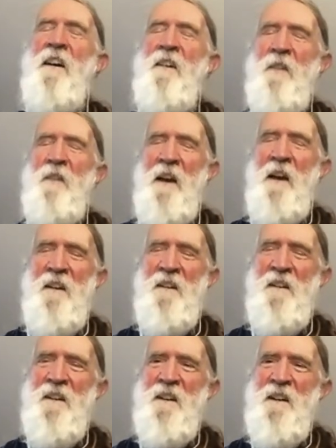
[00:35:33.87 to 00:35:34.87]
So okay.
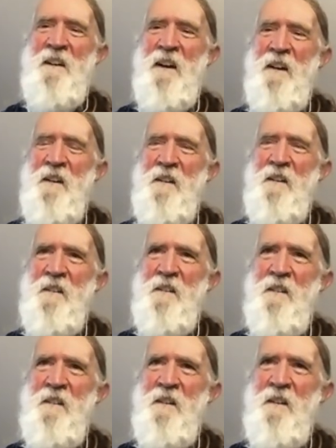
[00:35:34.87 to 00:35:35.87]
Are rufous
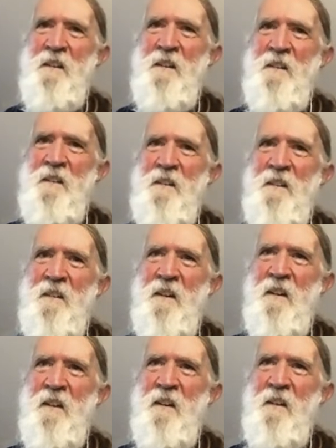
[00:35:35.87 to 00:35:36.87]
hummingbirds, male and
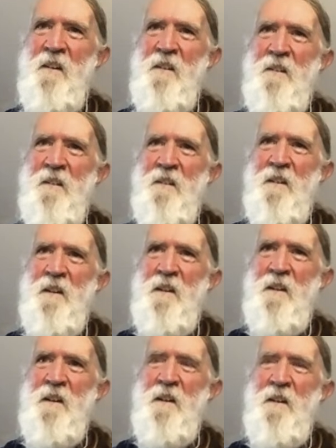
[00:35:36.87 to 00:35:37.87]
females, different
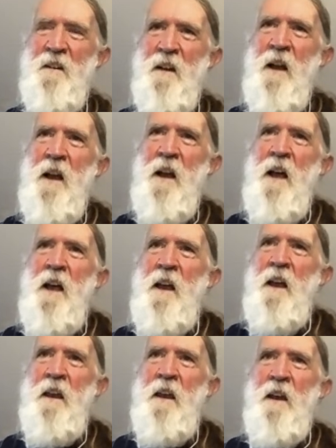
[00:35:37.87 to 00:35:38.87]
also?
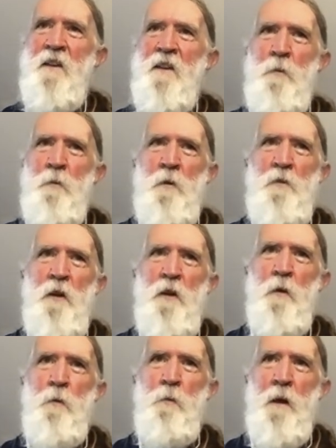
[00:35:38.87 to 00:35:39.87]
Yes, you won't
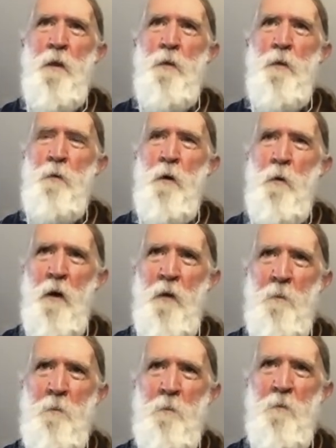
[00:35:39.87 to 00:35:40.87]
see the red throat
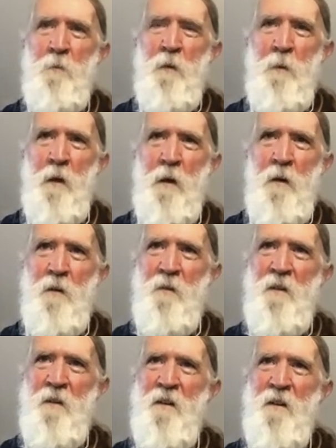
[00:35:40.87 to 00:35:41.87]
on the female.
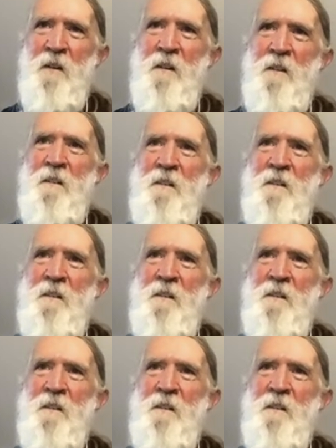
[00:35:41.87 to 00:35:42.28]
Mm-hmm.